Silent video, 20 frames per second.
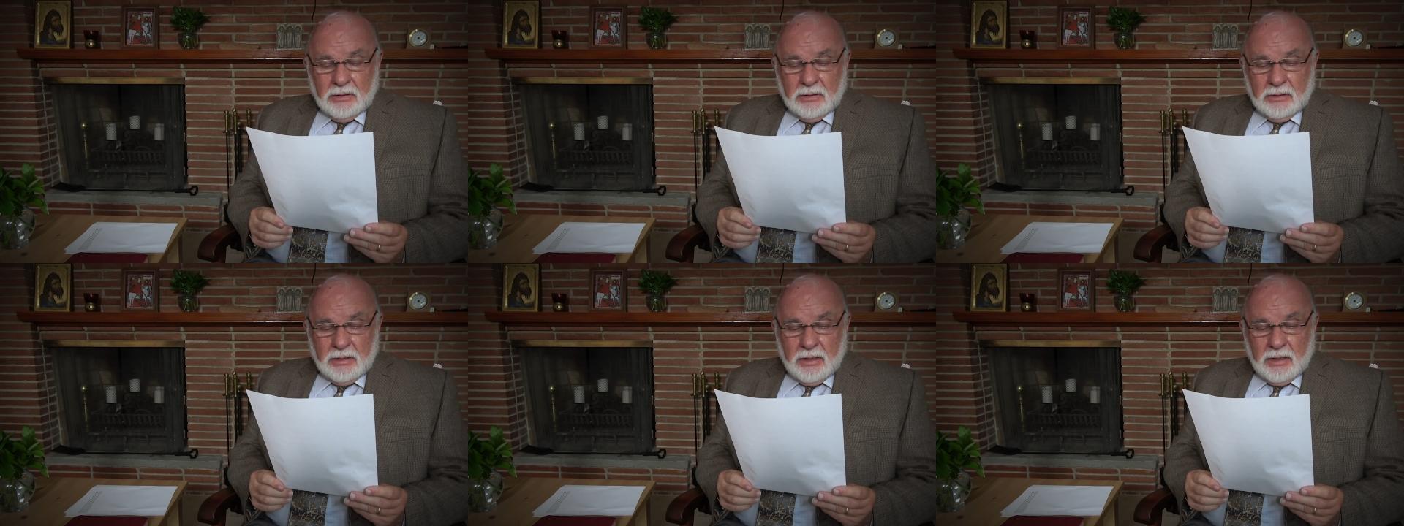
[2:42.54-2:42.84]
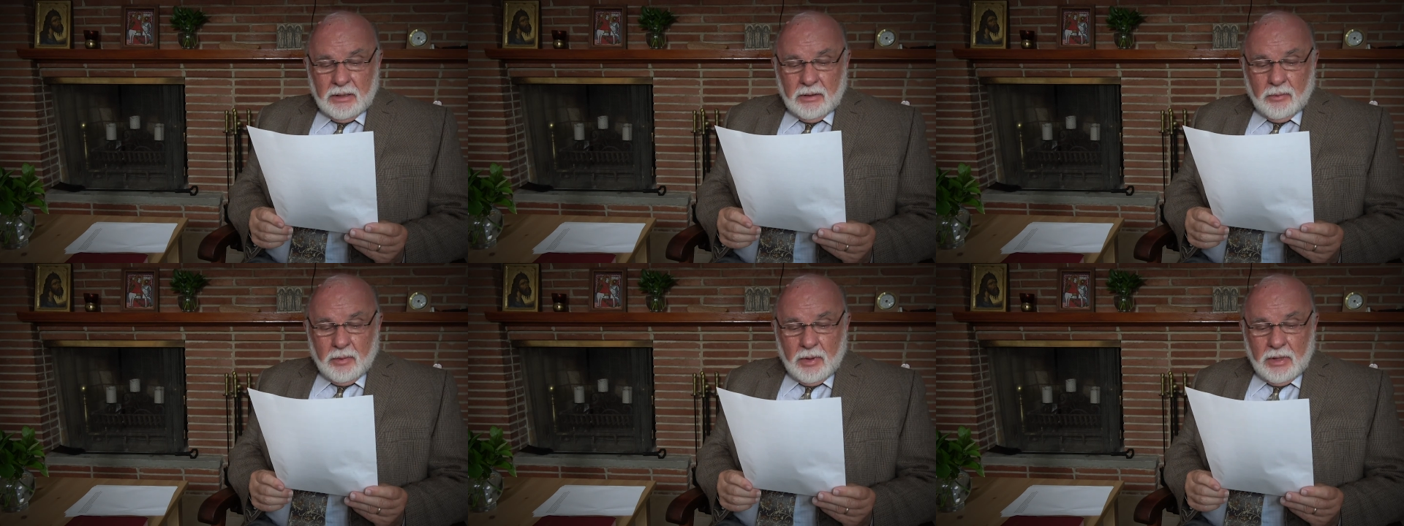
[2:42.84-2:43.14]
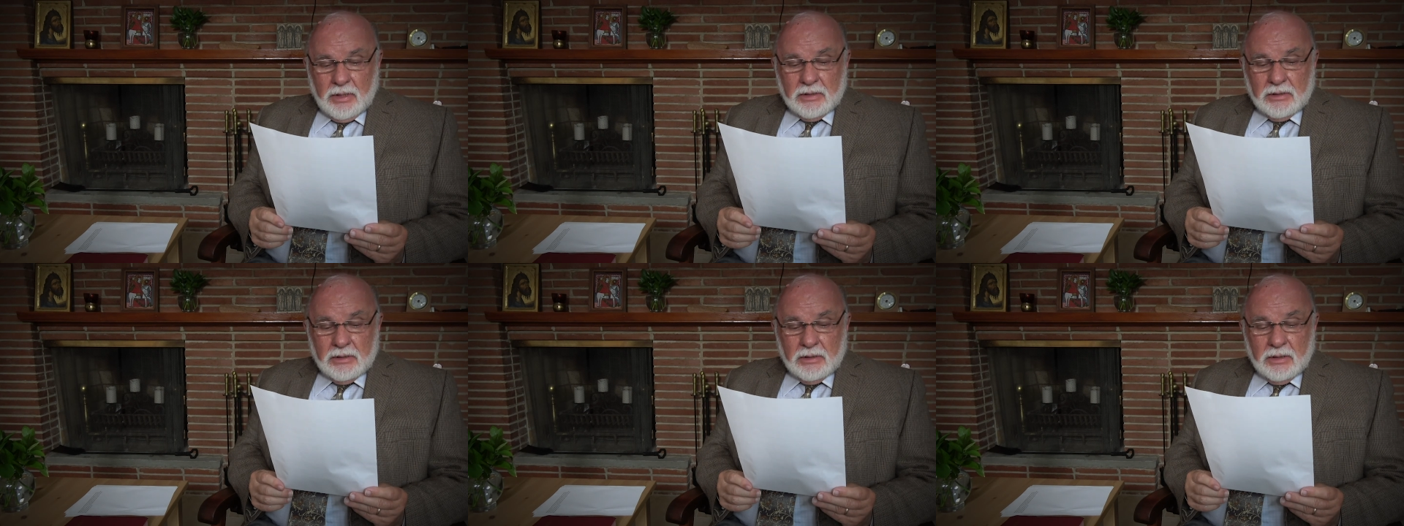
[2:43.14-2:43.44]

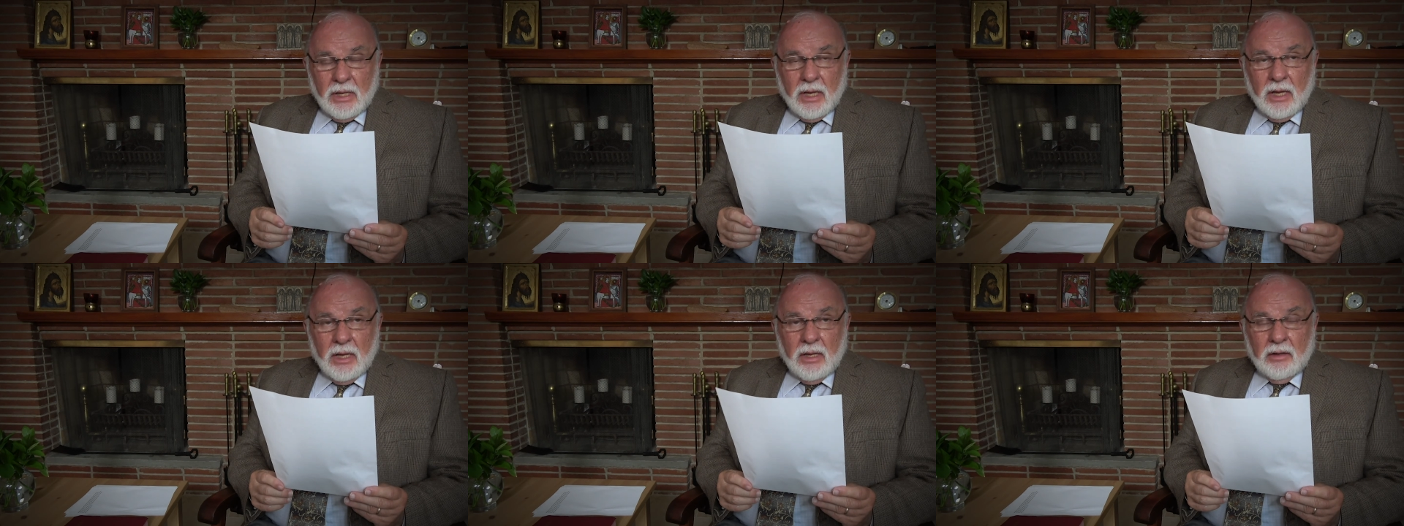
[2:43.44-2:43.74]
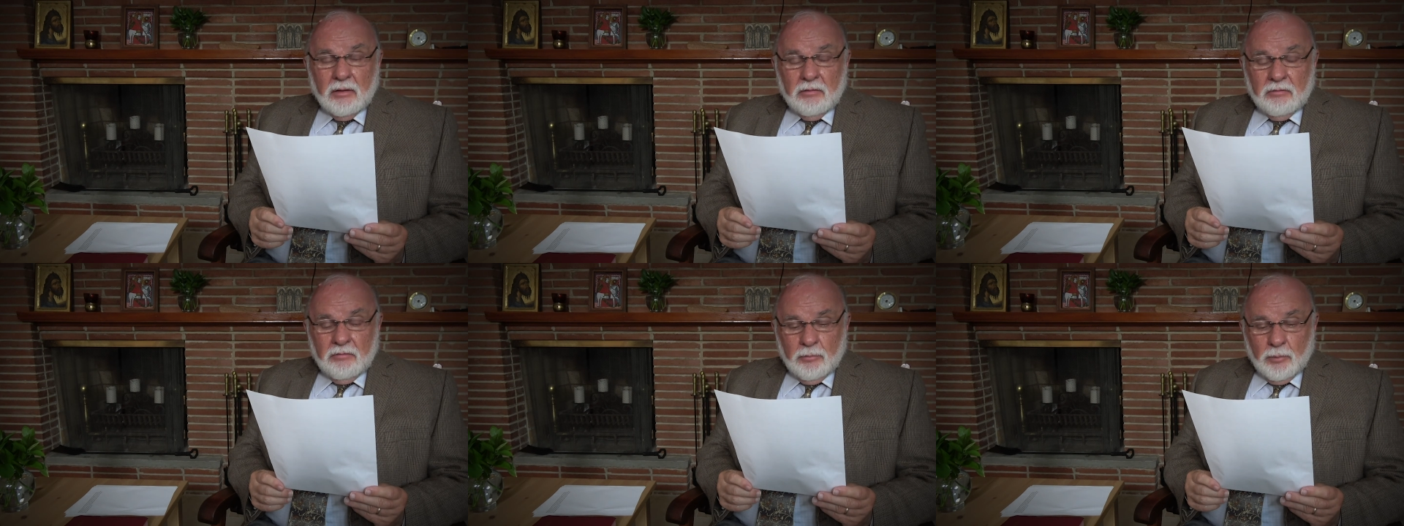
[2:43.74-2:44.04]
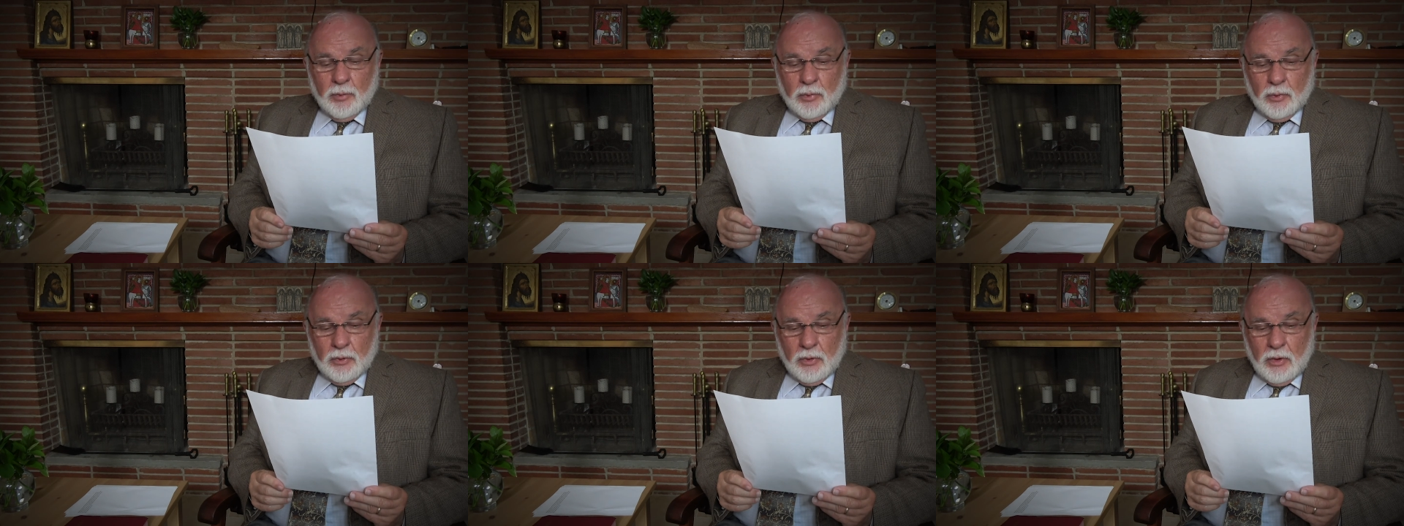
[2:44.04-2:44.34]
Likewise,
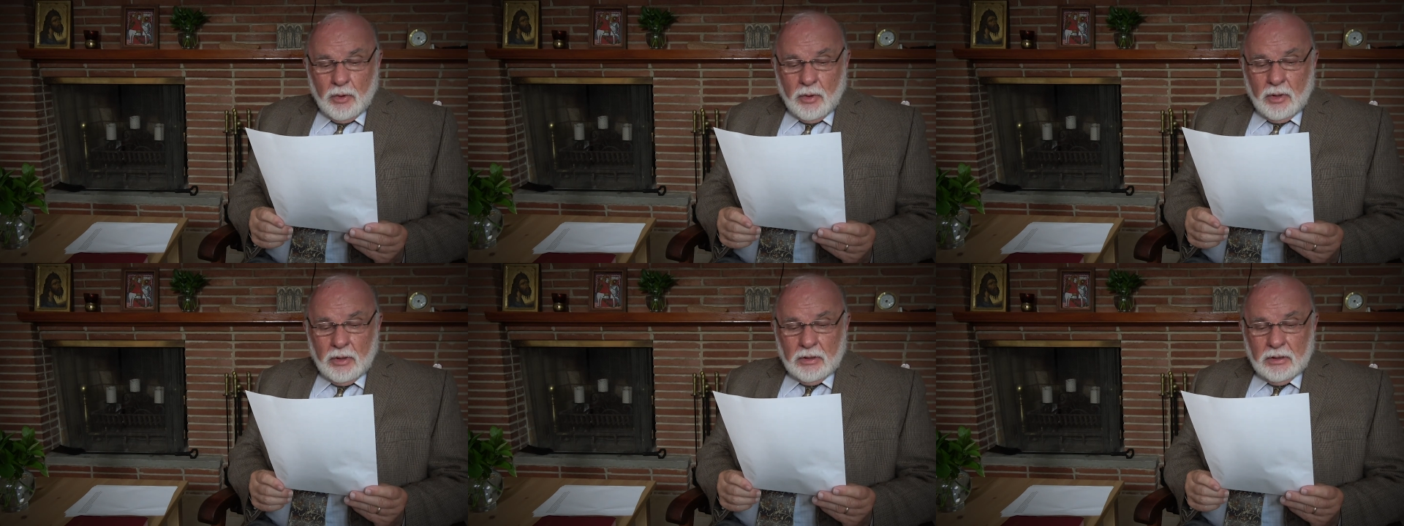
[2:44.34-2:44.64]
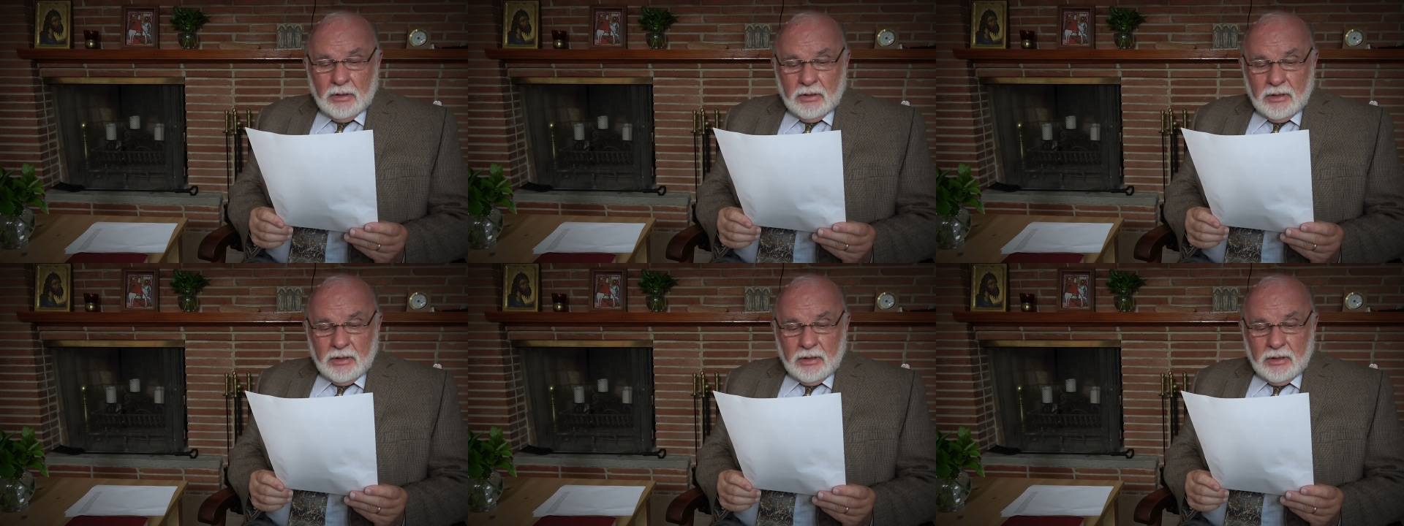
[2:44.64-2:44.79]
love, broad,